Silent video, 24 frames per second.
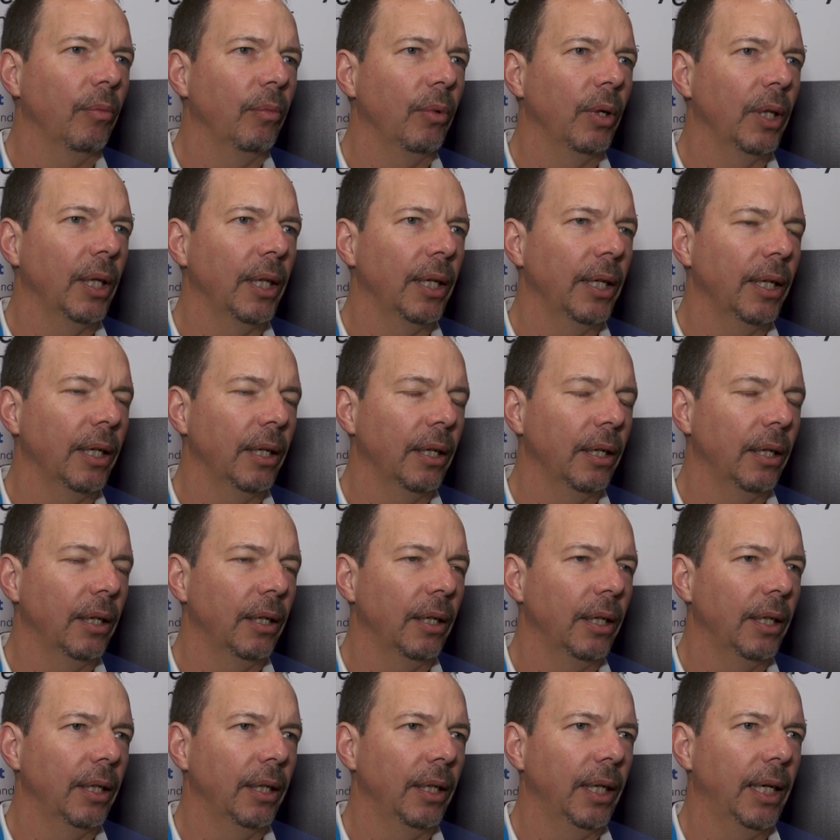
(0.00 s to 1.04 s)
really
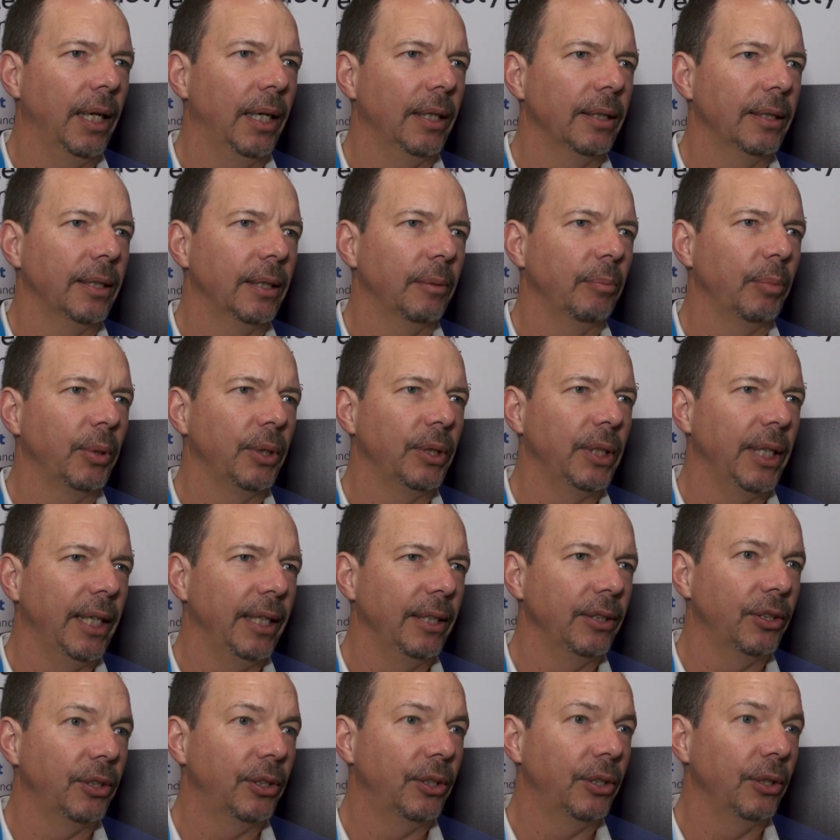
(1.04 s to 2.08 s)
as it
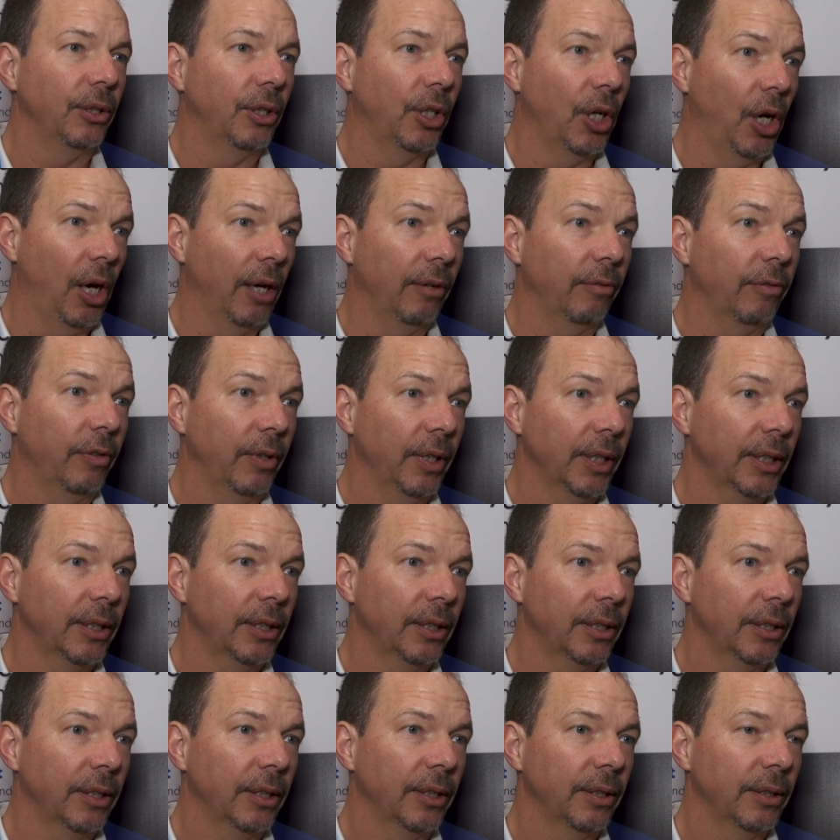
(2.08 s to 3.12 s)
pertains to
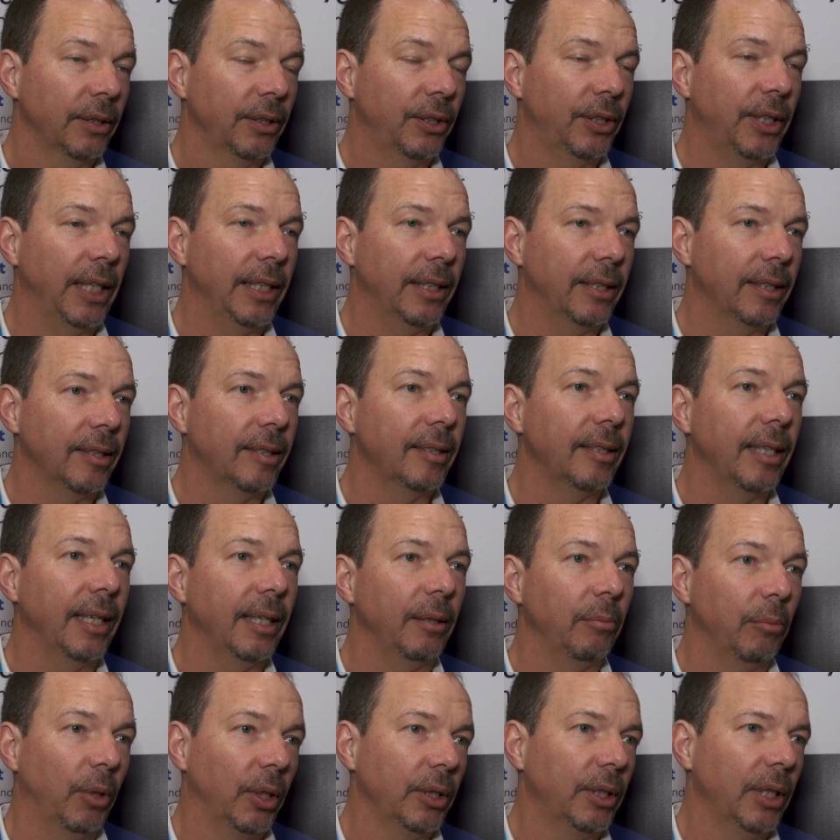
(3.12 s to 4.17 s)
conflict,
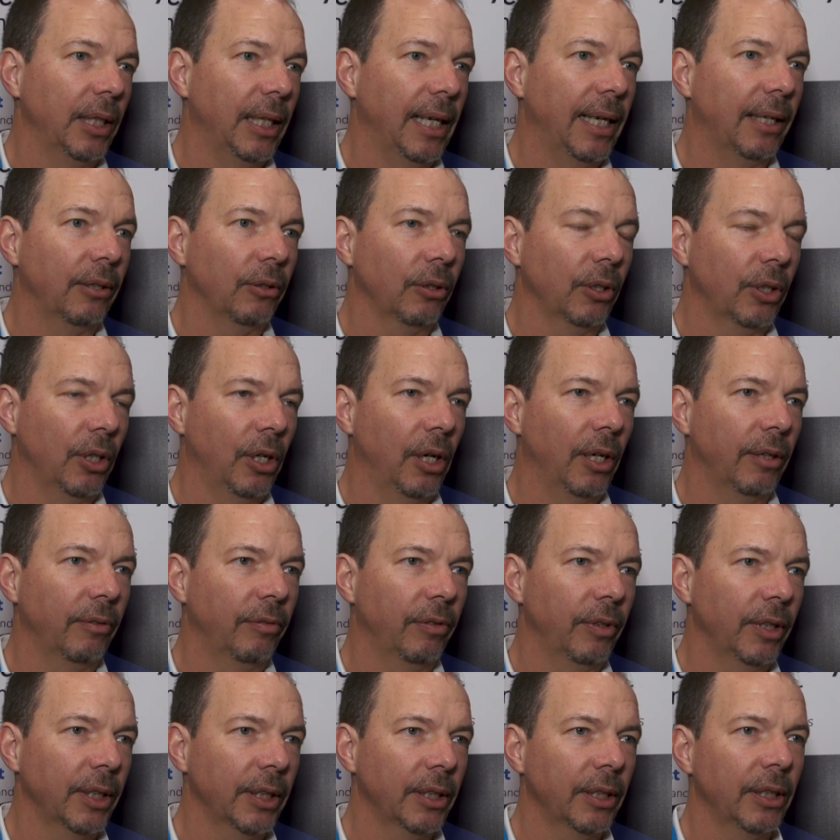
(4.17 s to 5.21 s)
state-to-state, multilateral
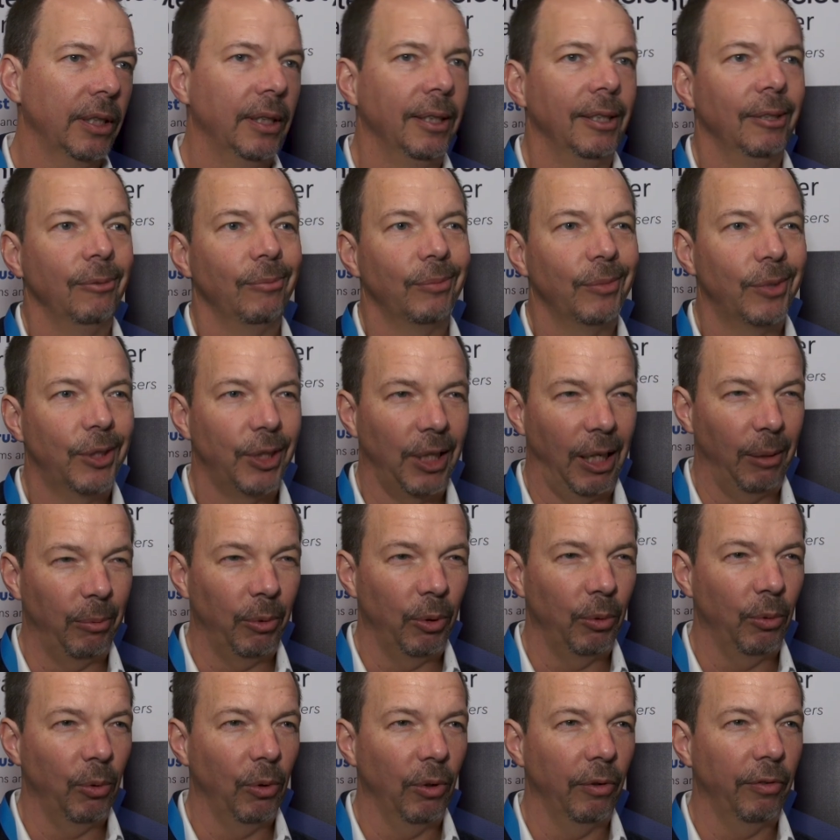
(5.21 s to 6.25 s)
conflict,
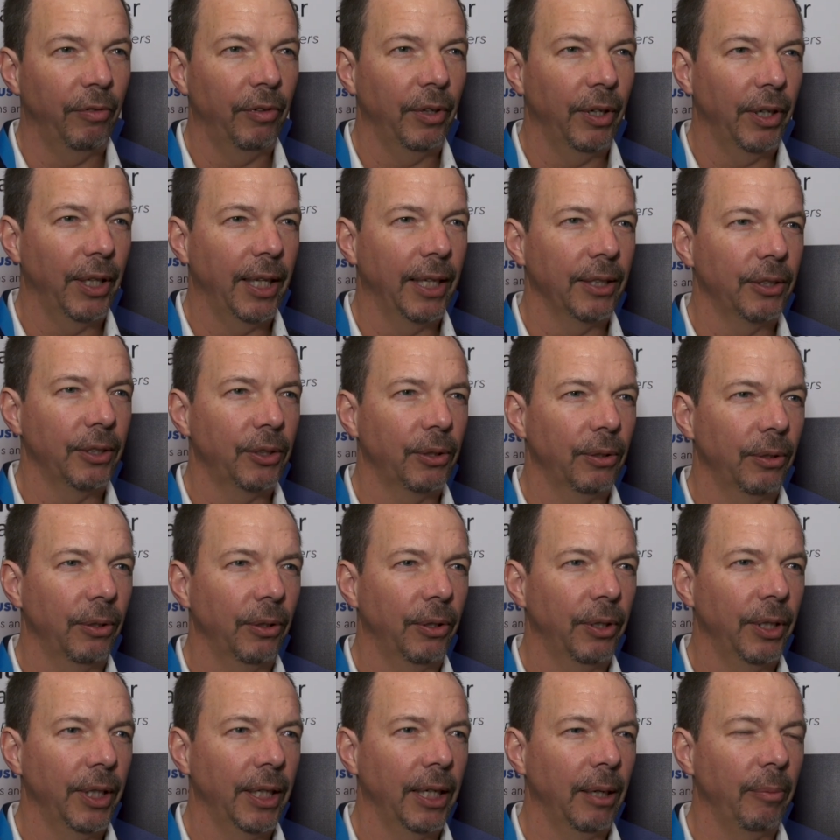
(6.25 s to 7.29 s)
cyber warfare, that sort of
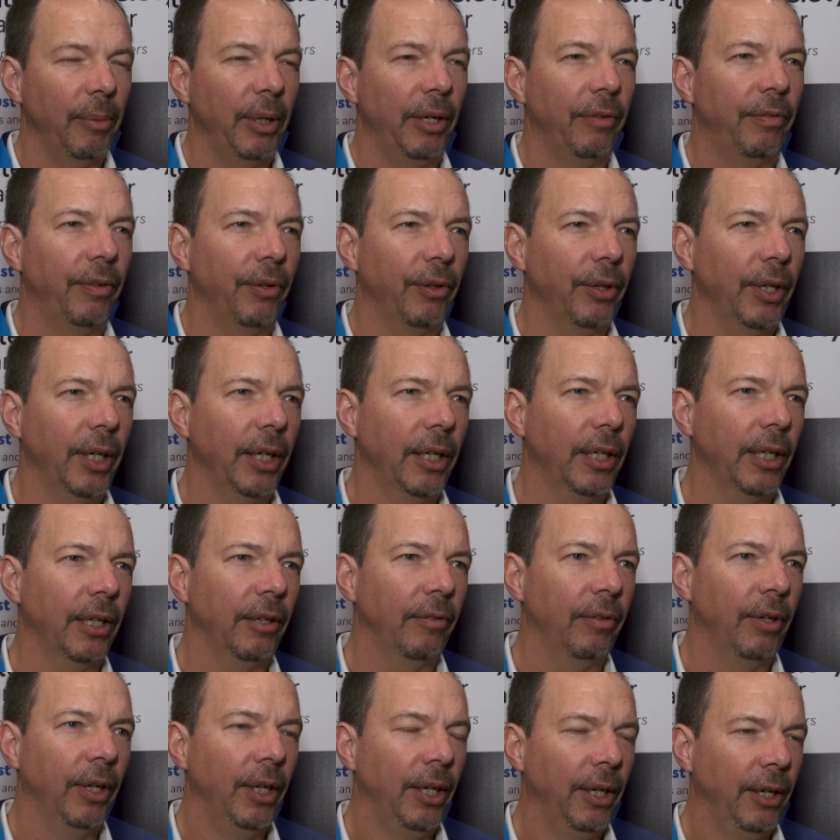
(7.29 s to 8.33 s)
thing. I mean, if you think
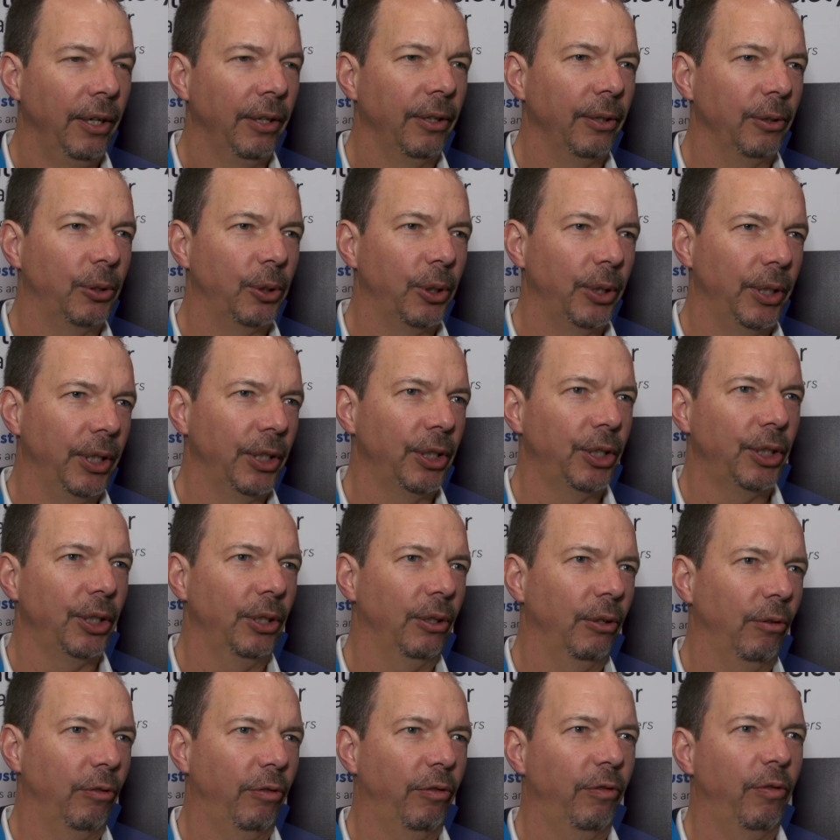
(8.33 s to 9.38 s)
of the
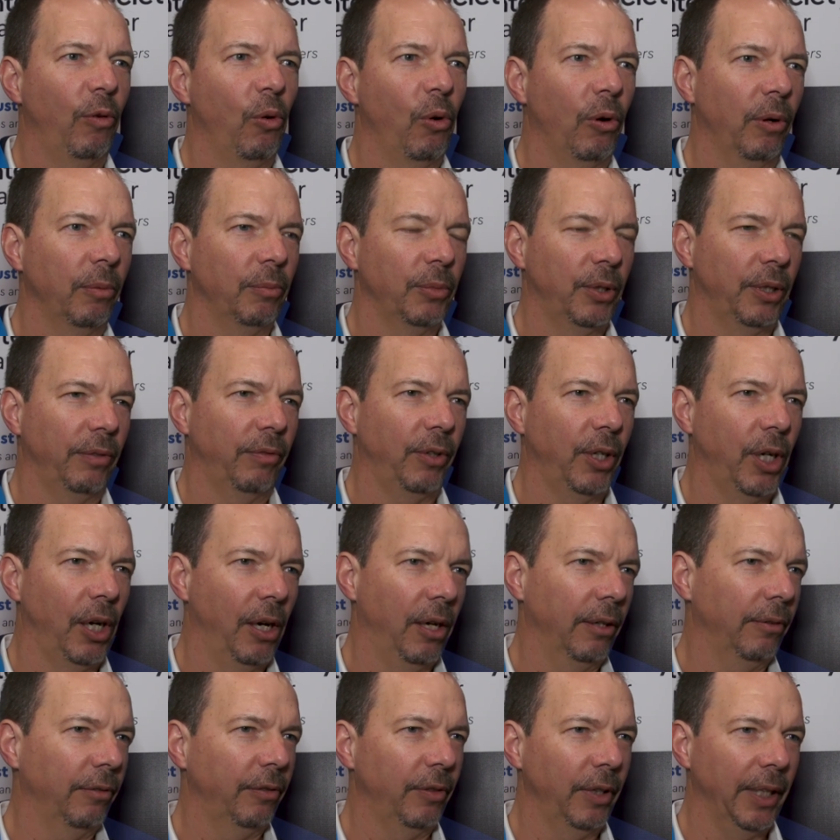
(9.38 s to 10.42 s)
traditional forms of
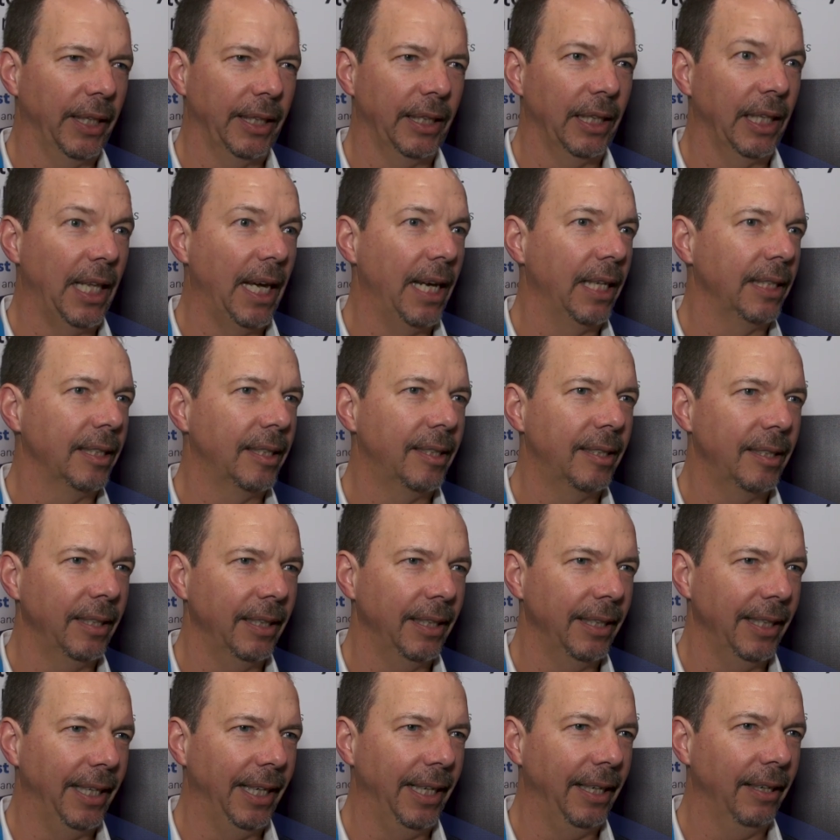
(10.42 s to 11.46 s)
conflict, land,
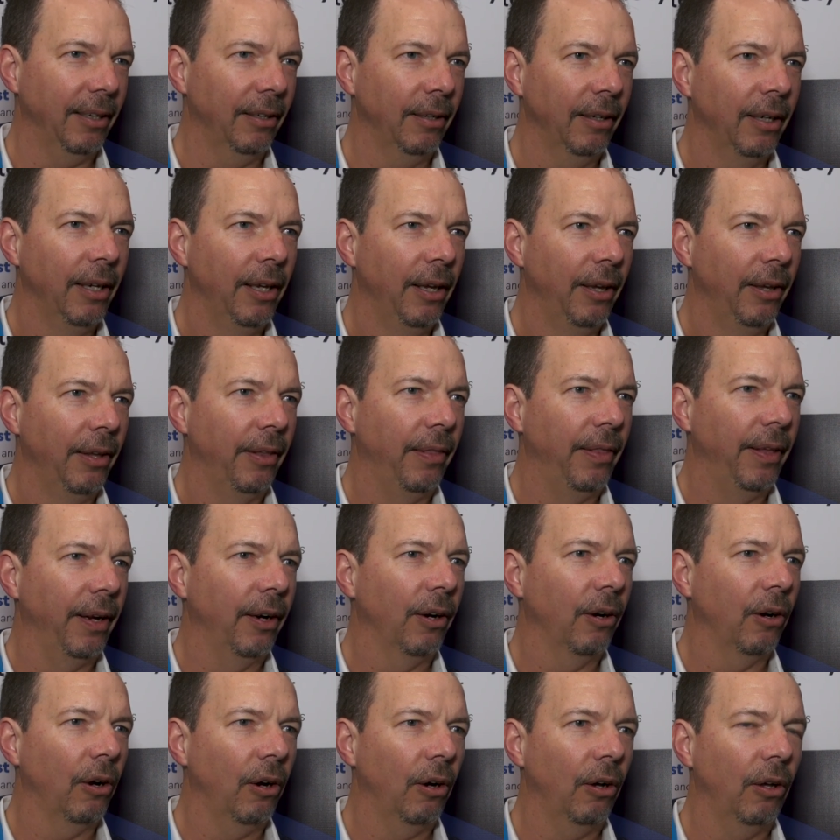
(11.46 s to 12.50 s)
sea, and air,
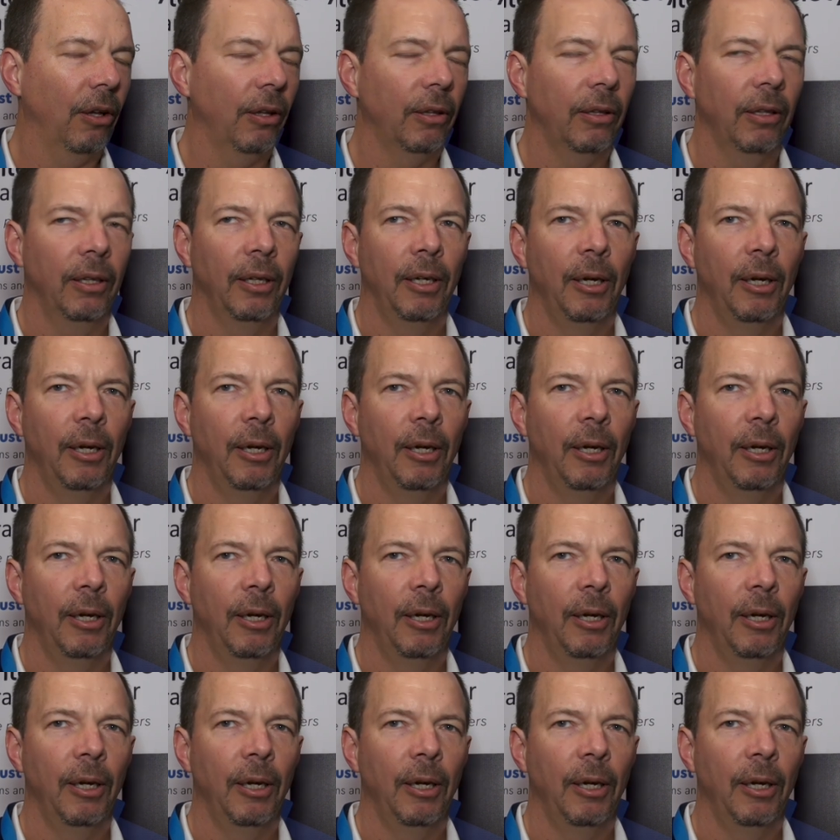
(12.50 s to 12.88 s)
they're all